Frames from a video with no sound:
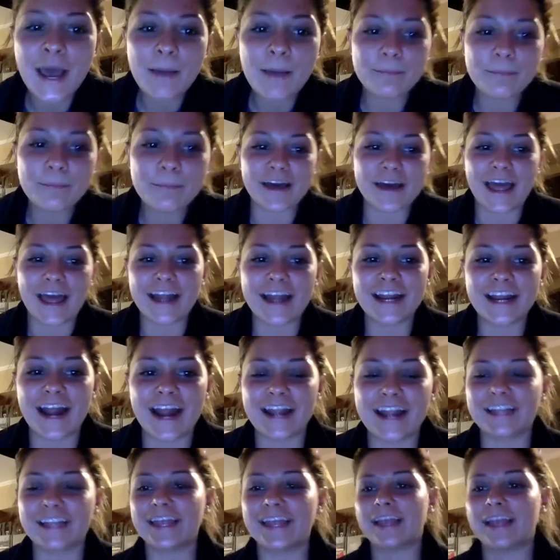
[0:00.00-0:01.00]
But I
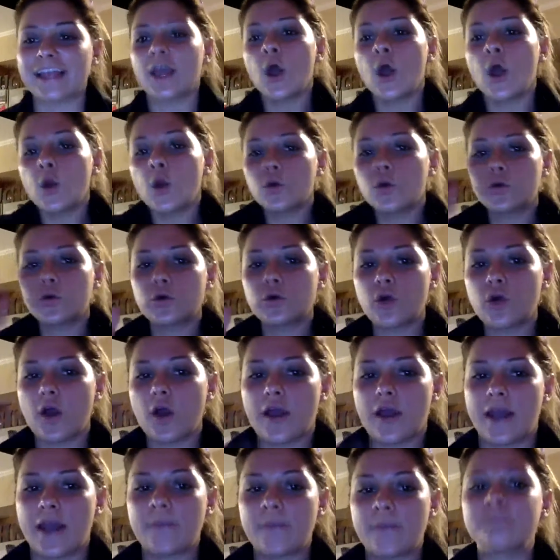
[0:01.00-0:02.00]
got to like,
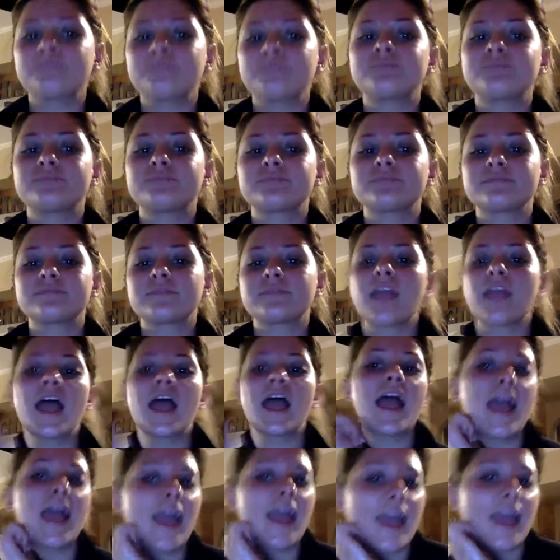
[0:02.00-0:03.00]
okay,
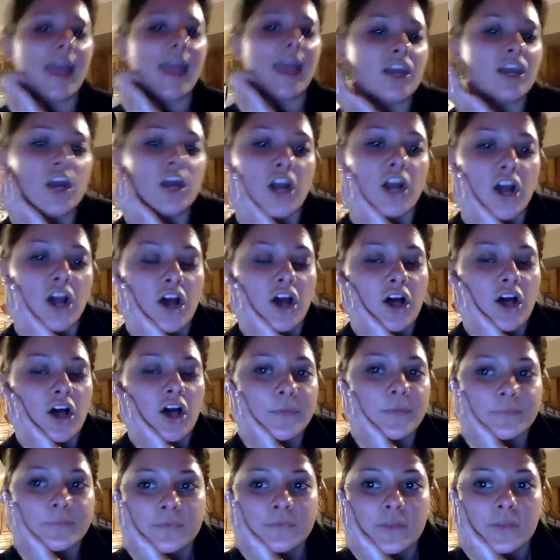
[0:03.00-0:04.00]
hey
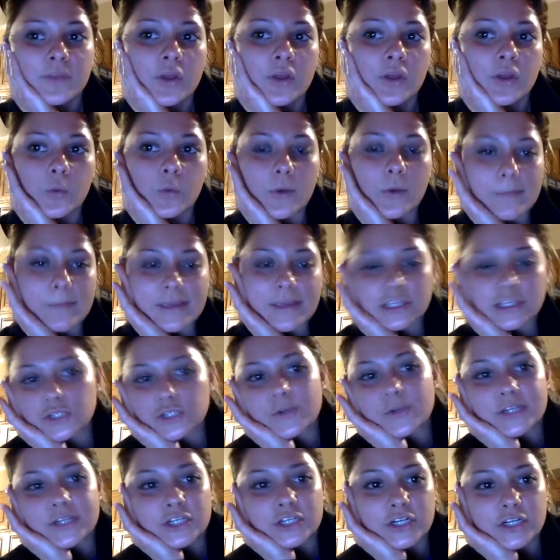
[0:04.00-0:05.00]
girl, what made you
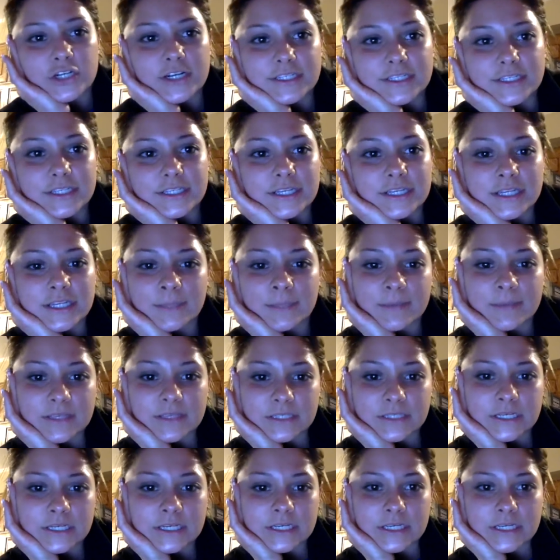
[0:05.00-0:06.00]
interested in the
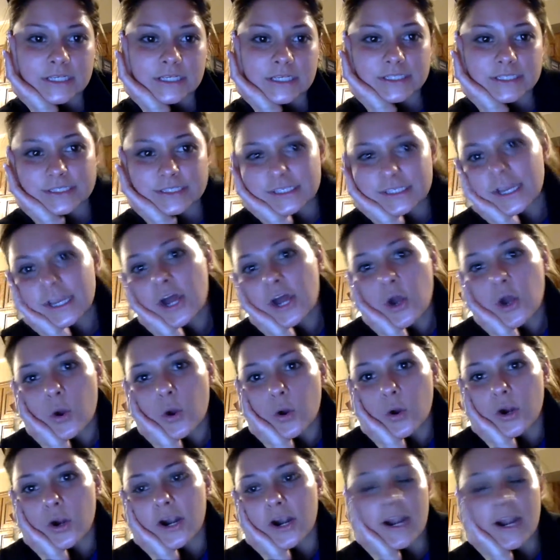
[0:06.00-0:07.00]
business?
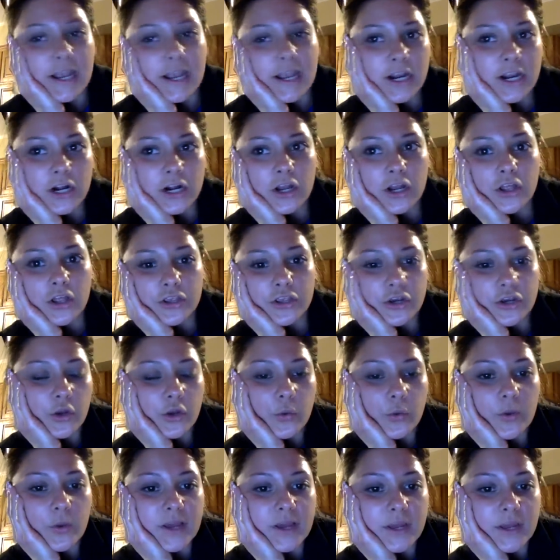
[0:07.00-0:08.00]
Or, hey girl,
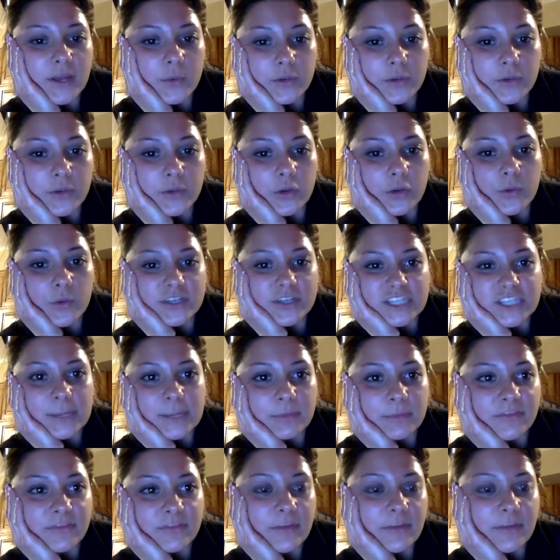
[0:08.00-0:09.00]
what type
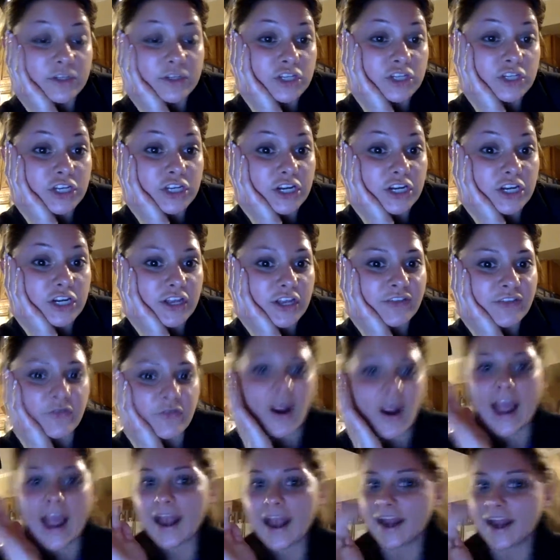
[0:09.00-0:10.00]
of opportunity you're looking for?
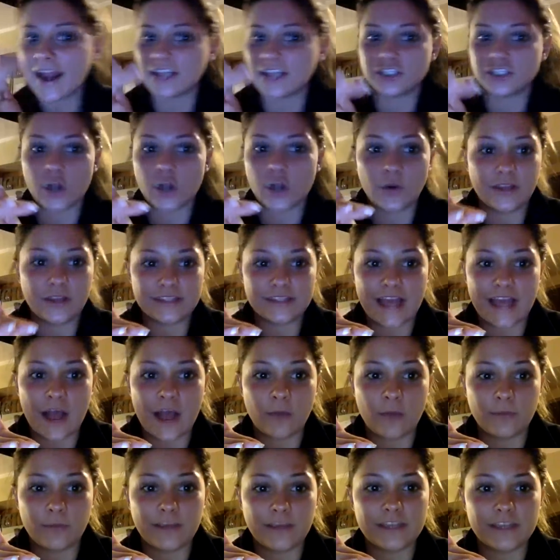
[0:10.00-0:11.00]
I got to tone it
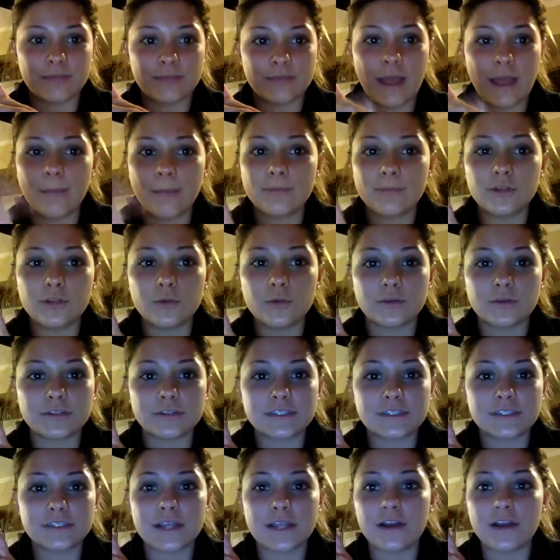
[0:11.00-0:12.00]
down because my blue will
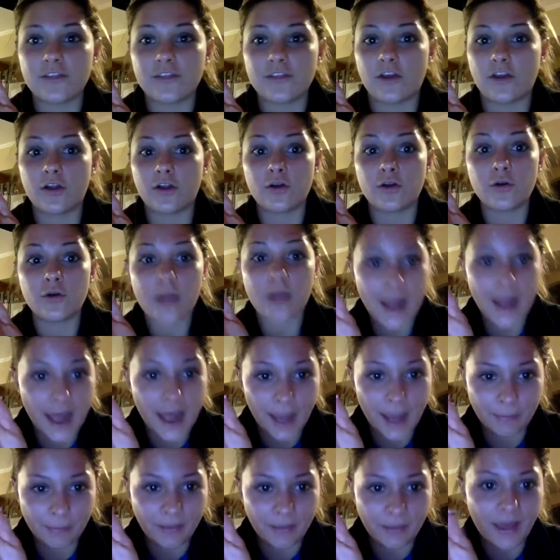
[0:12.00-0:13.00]
scare the
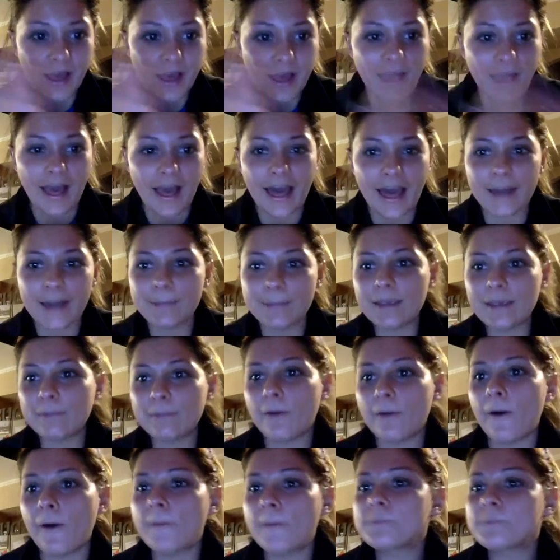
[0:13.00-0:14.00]
crap out of
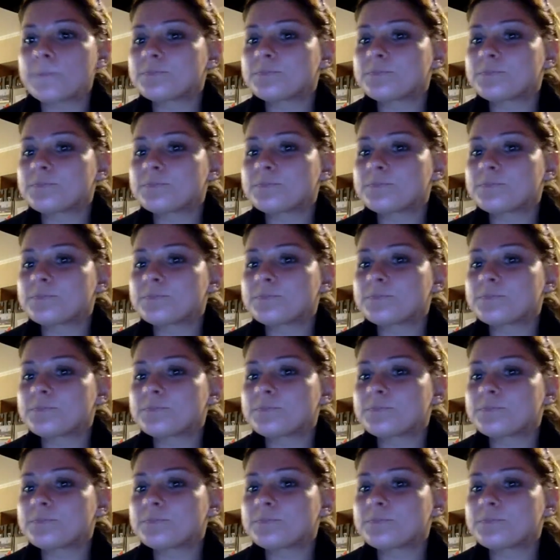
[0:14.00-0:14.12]
people.